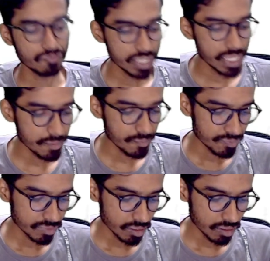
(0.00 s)
phi
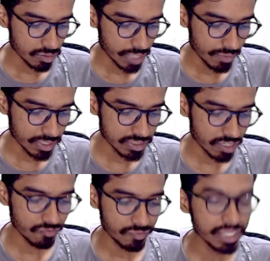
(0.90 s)
a
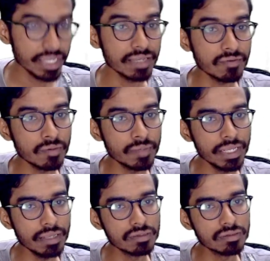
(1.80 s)
will be